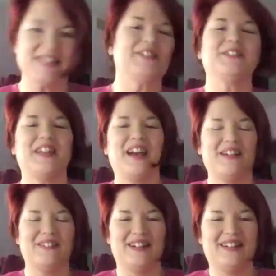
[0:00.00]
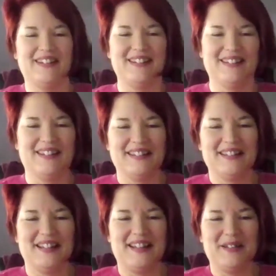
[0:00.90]
So now
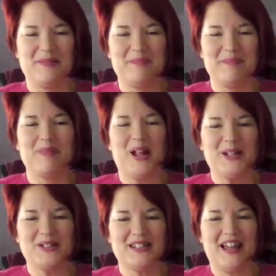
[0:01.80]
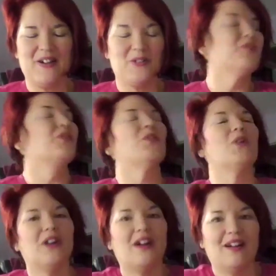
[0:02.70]
branching out
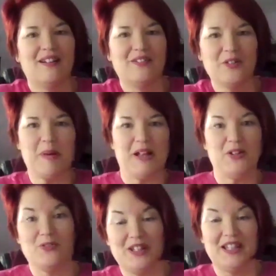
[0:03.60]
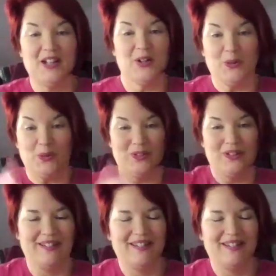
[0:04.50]
for my new video.